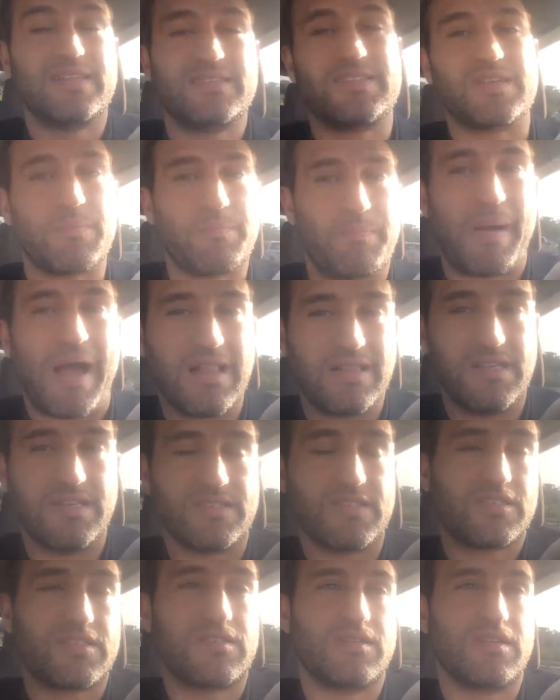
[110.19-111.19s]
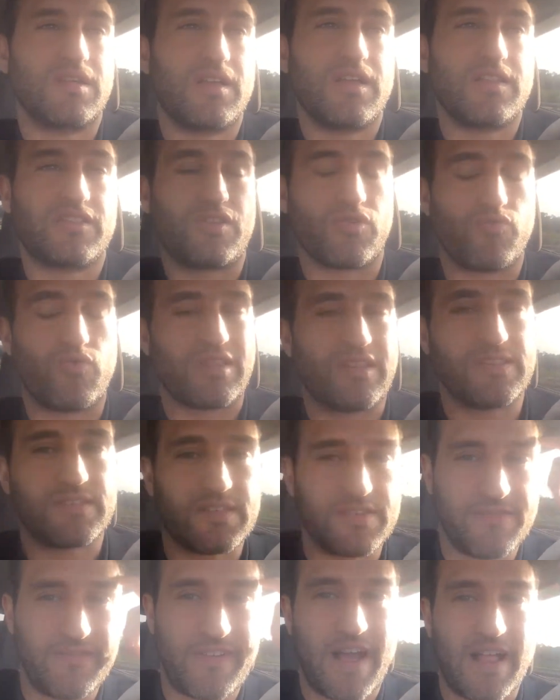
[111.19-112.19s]
to balance the
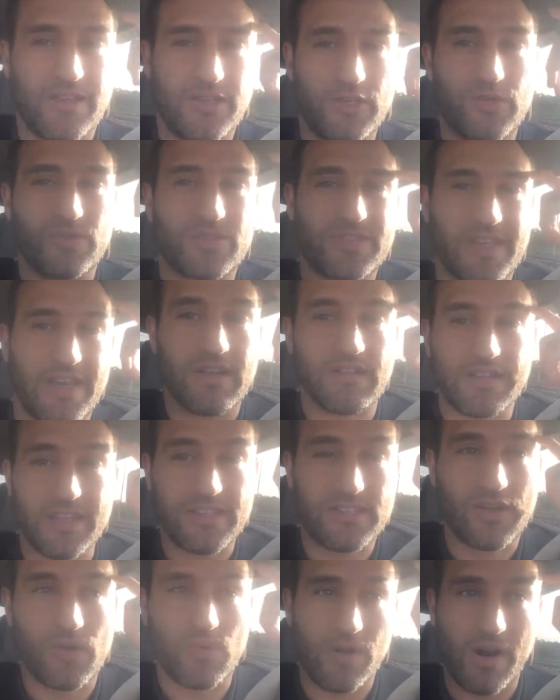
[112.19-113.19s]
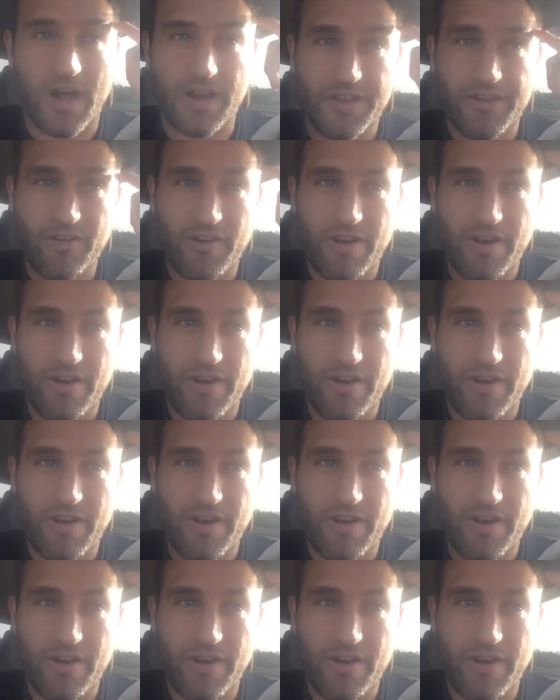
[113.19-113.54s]
relative value scale that's going on in